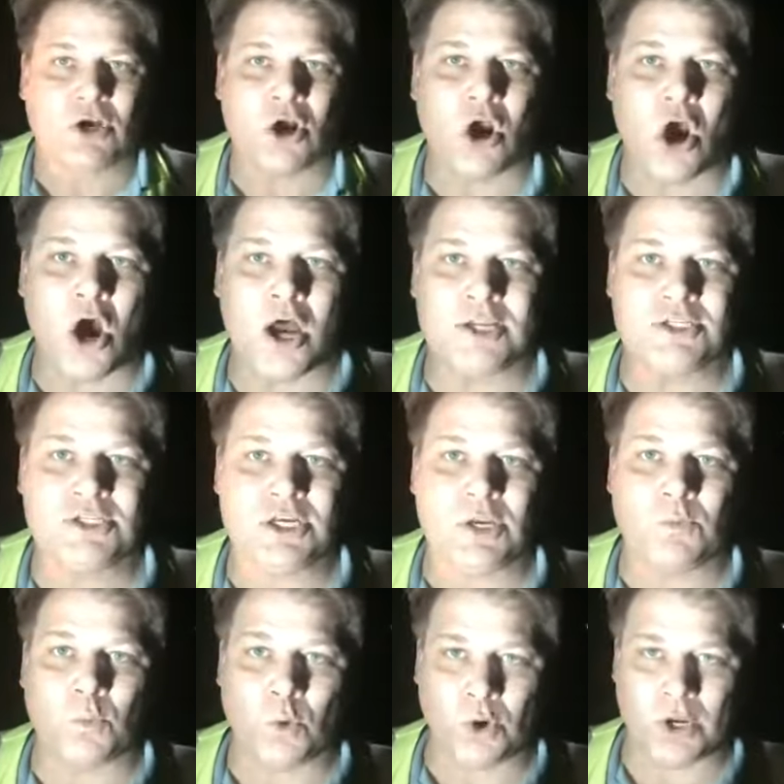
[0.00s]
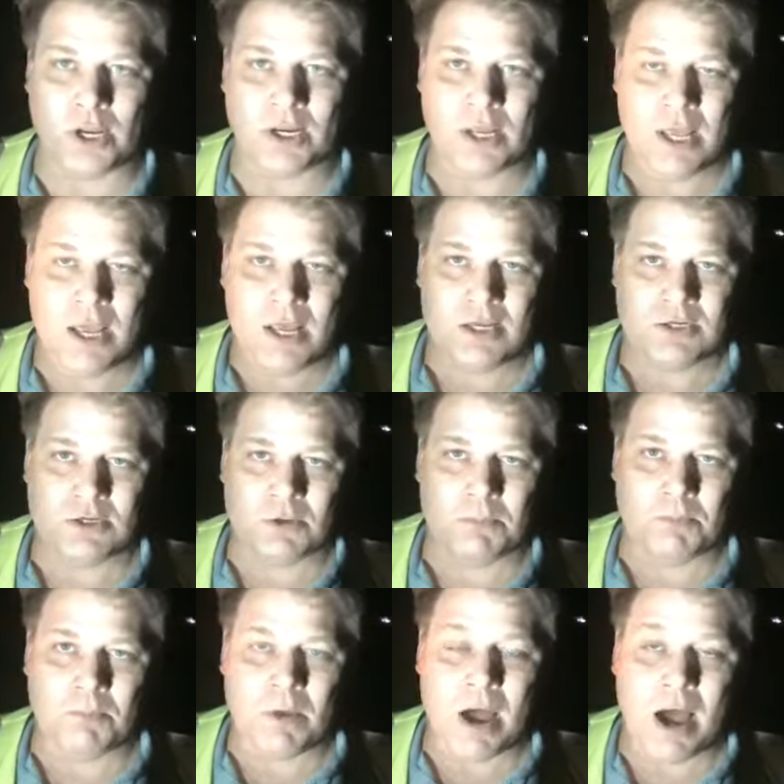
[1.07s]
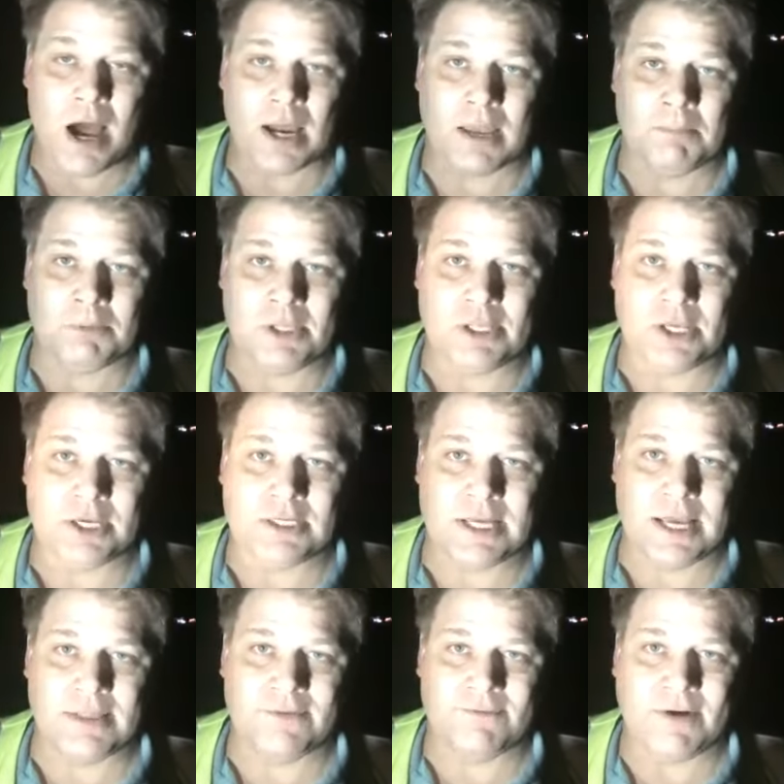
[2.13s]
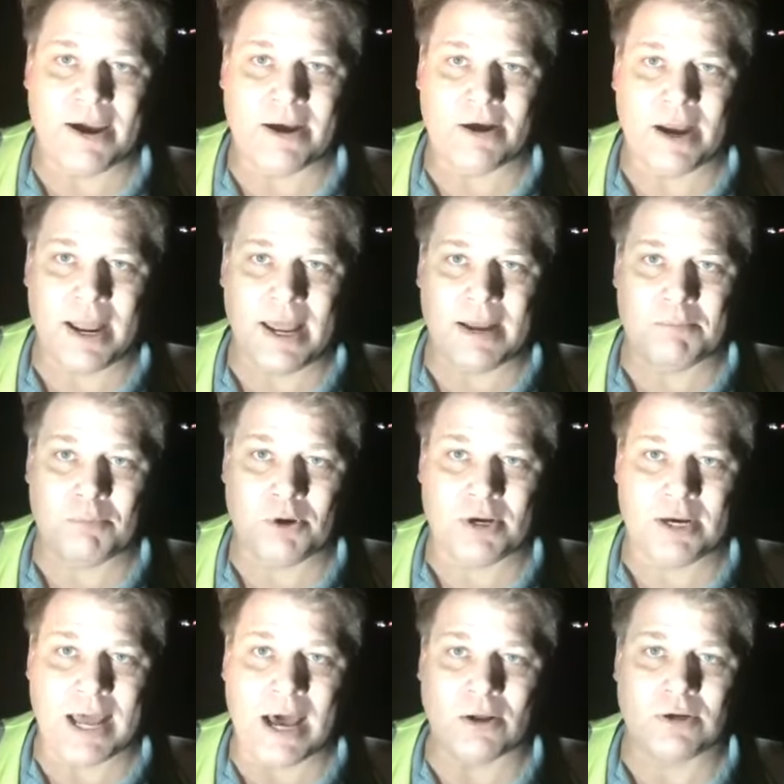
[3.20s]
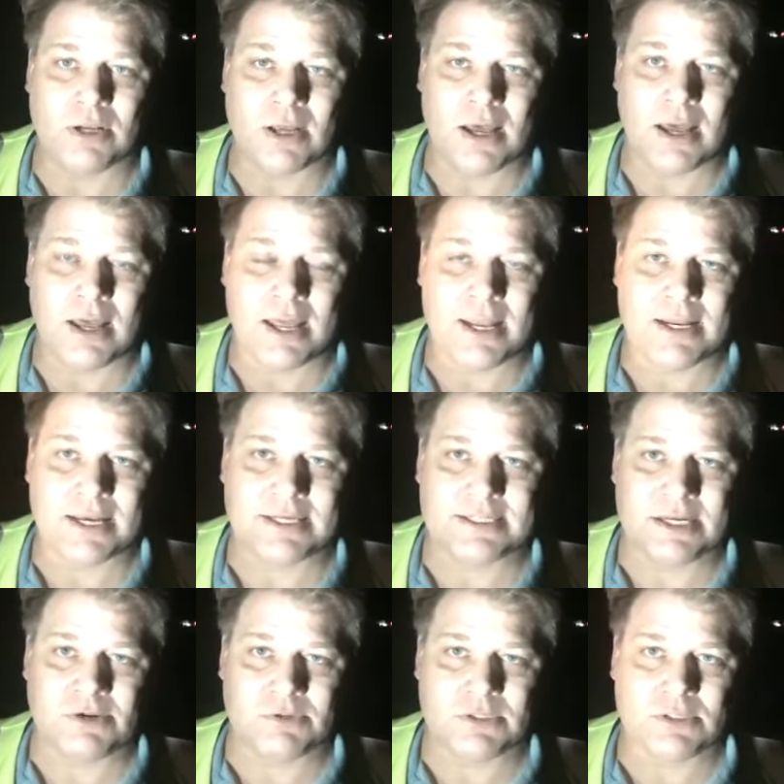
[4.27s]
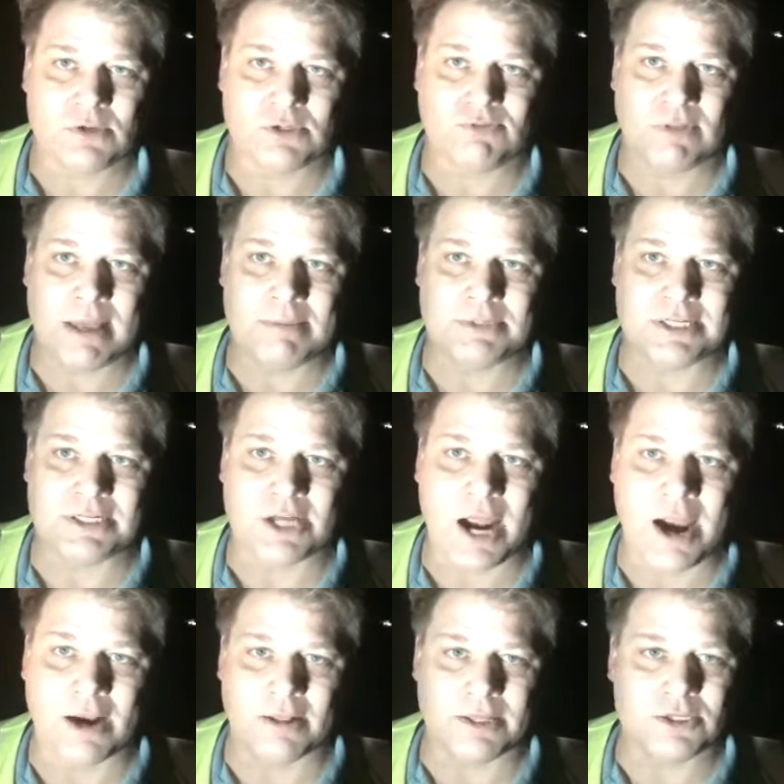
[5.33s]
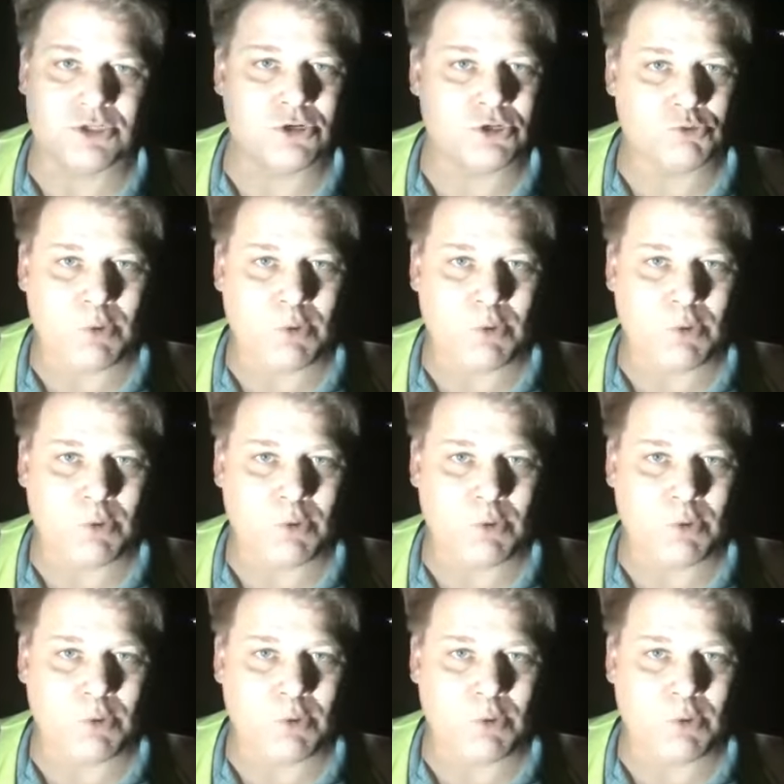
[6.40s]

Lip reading: are on scene working to completely contain the fire and put it out and extinguish those flames entirely. As soon as